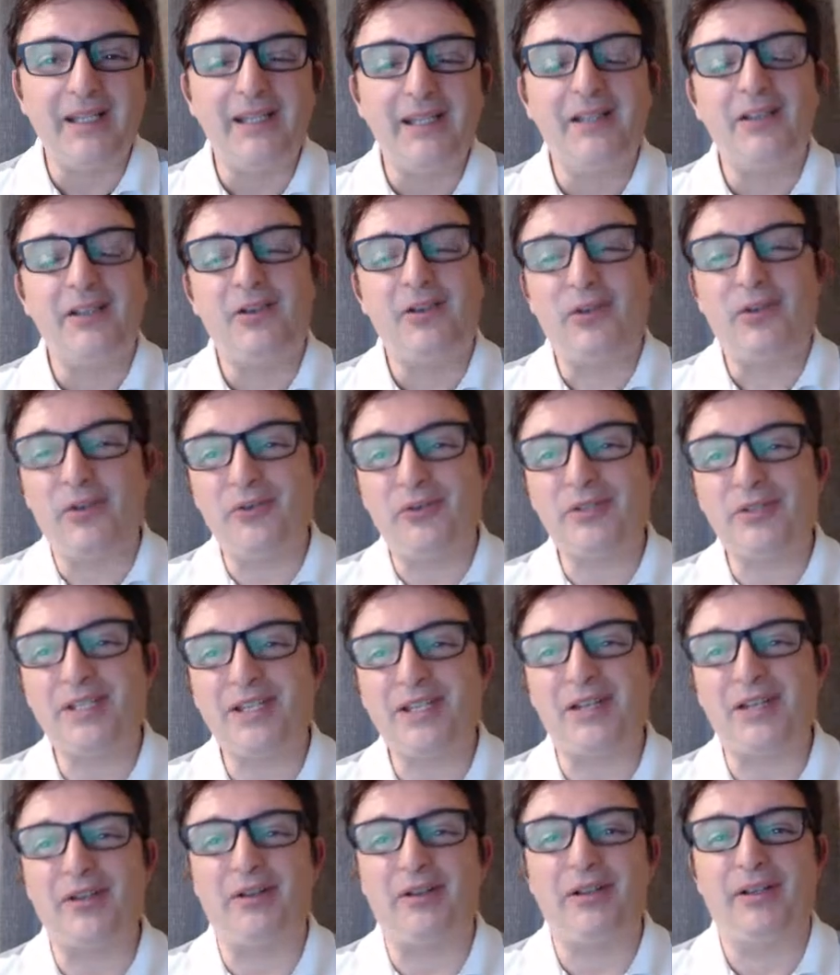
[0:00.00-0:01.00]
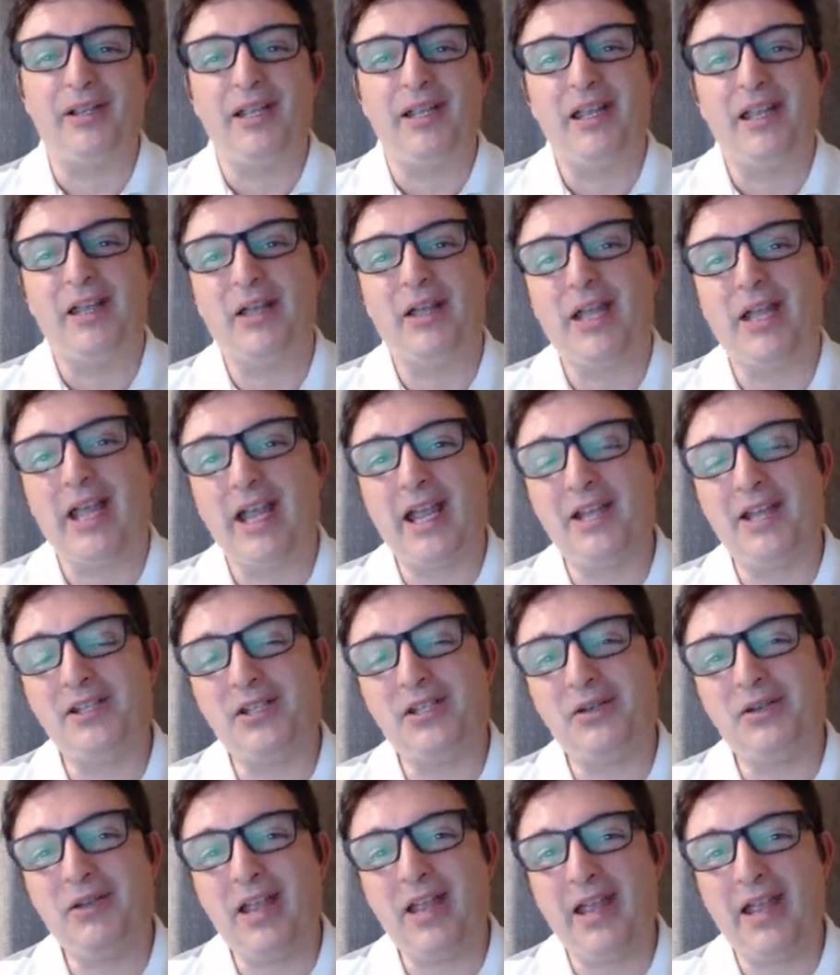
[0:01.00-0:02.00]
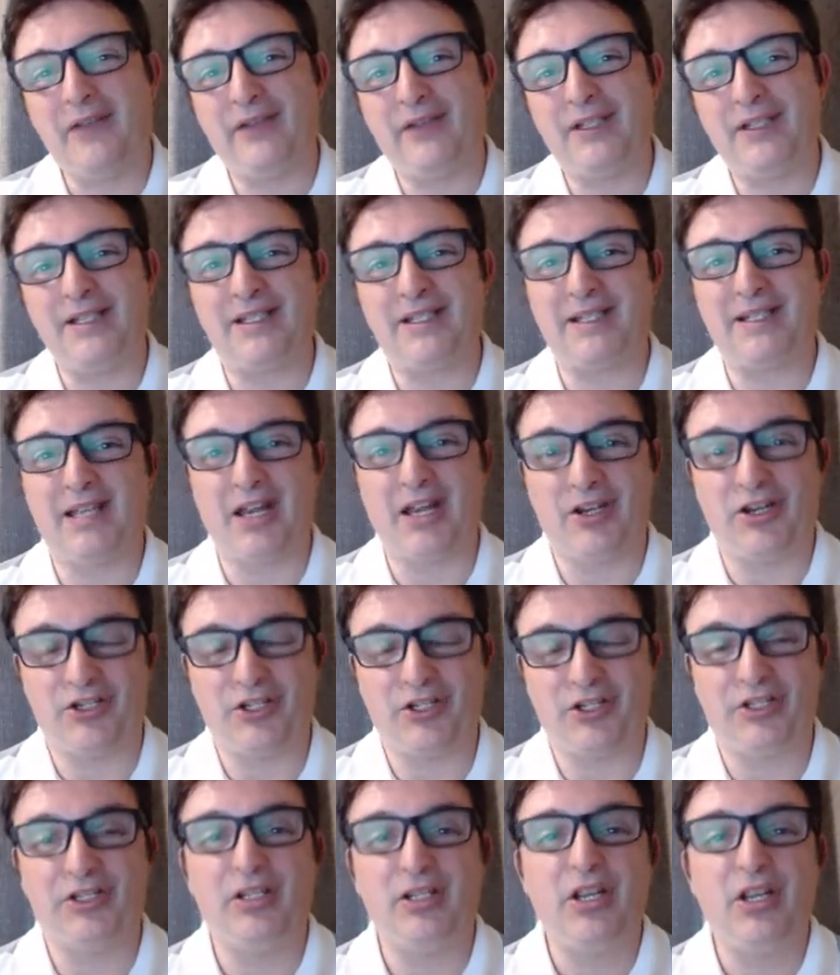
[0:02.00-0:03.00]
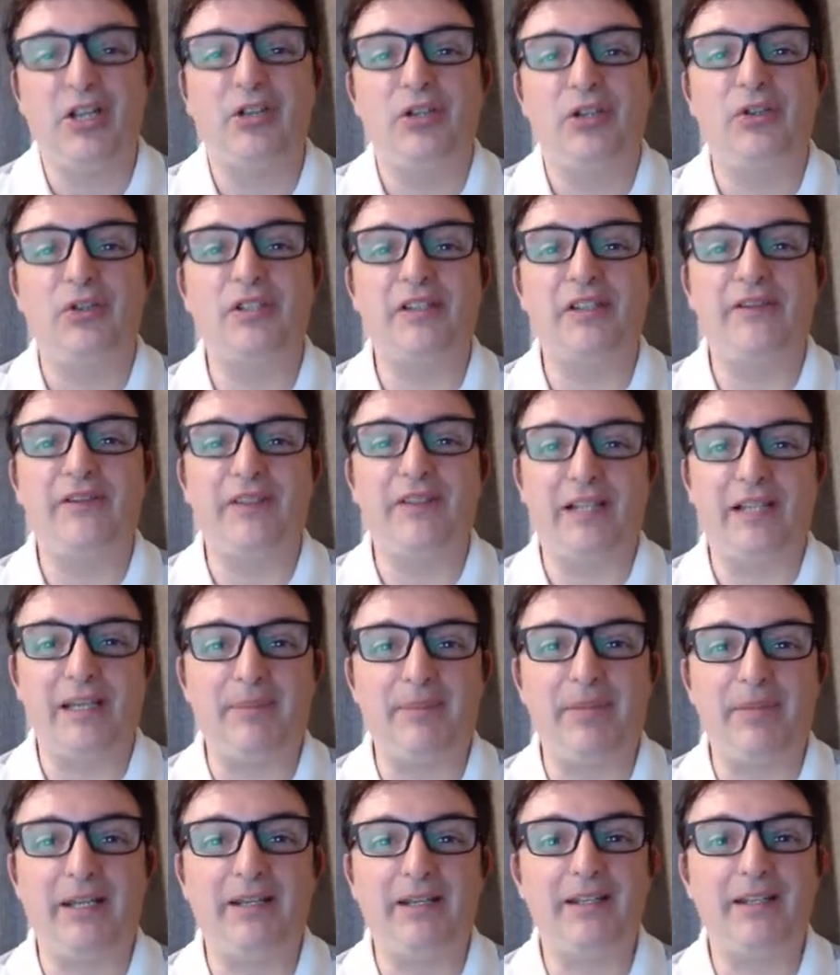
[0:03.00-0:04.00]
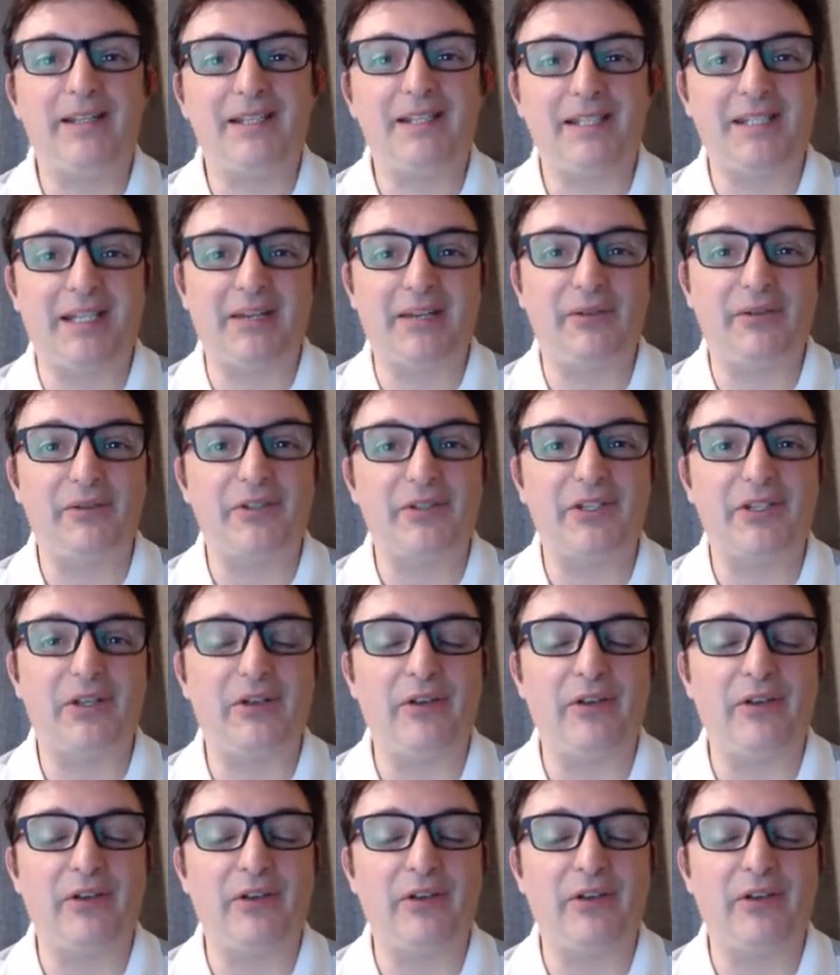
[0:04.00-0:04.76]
Also, as you have a discussion, you're developing the skills of